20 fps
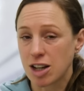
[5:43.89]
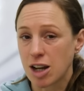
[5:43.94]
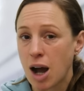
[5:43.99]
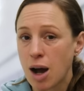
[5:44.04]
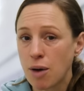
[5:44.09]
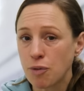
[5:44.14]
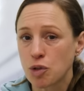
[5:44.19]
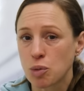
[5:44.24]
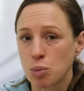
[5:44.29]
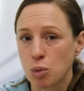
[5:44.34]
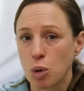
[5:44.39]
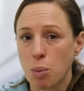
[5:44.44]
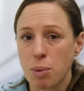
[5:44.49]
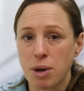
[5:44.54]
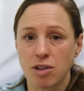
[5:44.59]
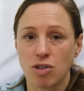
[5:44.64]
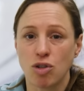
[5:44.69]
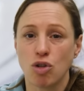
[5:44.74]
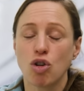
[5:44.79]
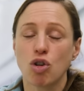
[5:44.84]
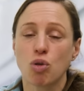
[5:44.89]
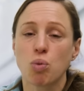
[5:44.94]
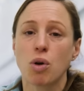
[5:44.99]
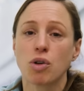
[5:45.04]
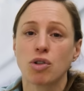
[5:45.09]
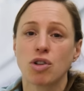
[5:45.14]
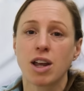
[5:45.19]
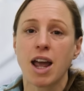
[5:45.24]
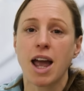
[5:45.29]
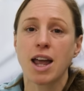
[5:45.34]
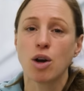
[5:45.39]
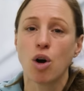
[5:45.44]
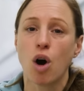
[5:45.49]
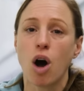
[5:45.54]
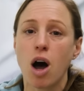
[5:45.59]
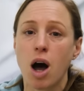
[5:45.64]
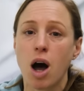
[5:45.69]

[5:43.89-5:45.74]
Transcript: and comfortable because you just want to get your